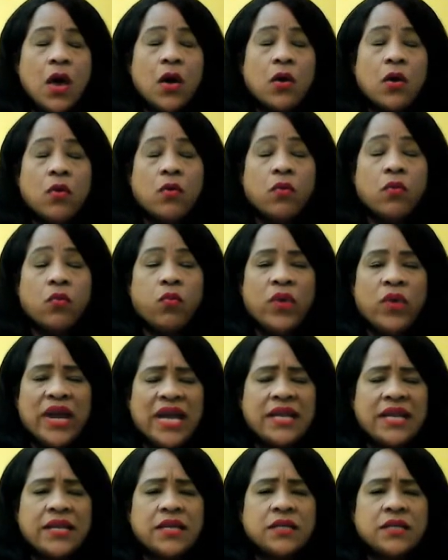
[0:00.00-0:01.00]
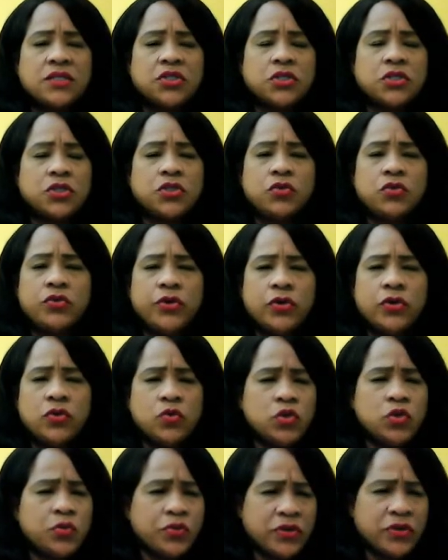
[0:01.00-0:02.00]
When should you
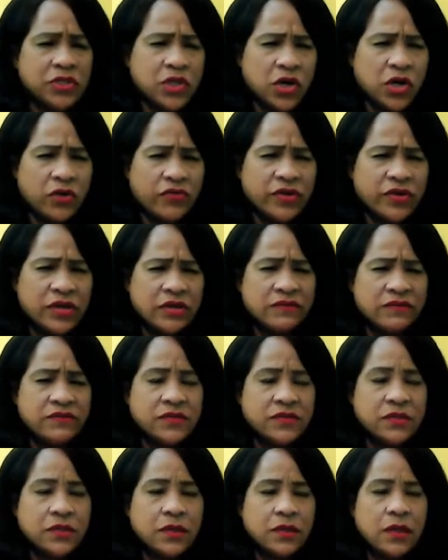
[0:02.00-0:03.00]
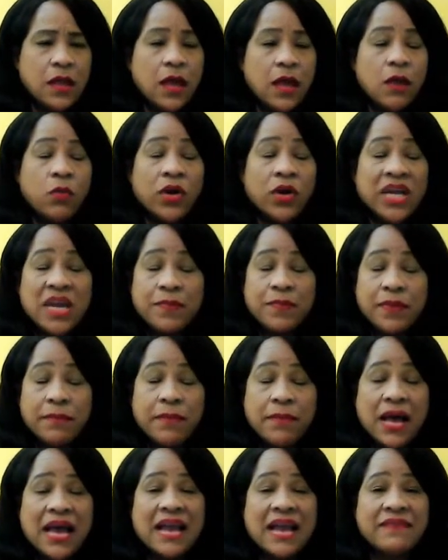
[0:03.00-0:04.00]
use preservatives? Well, keep in
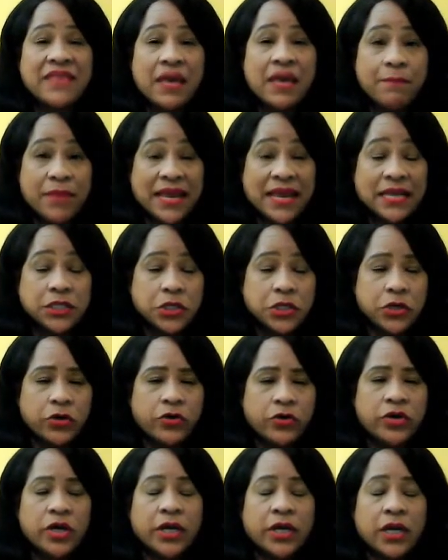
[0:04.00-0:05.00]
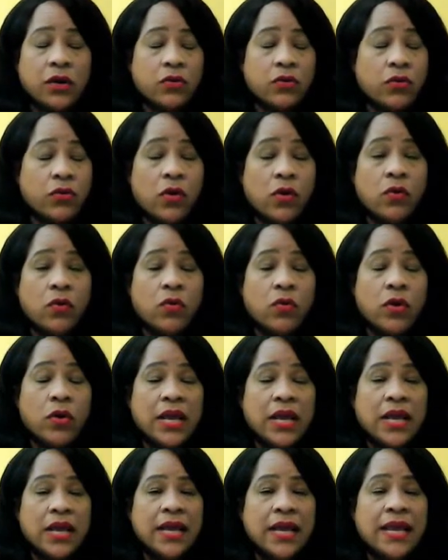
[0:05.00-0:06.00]
mind that bacteria can grow
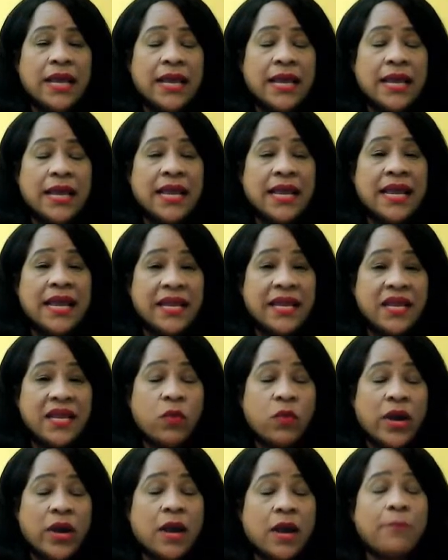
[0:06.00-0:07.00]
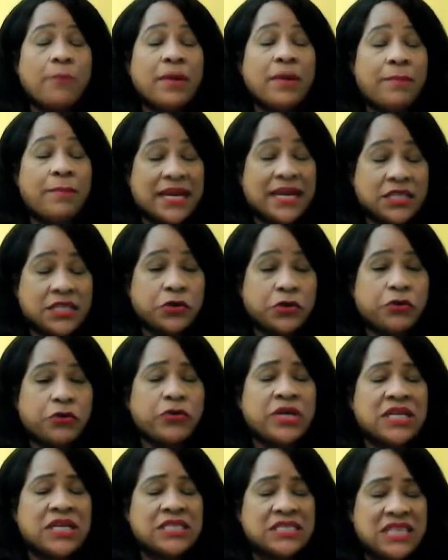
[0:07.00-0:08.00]
anywhere, but
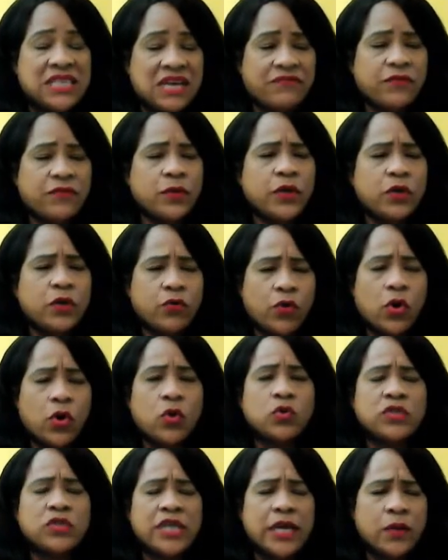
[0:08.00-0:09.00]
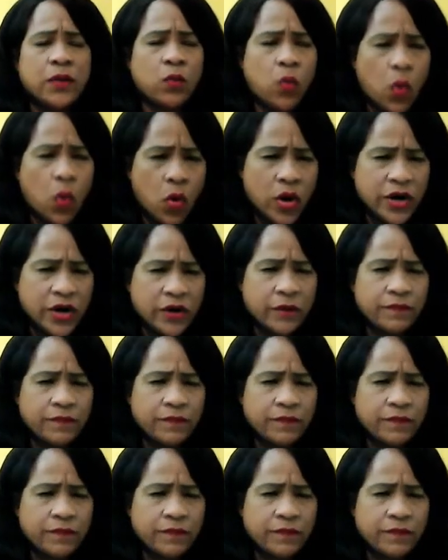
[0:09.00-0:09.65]
bacteria definitely grows in water.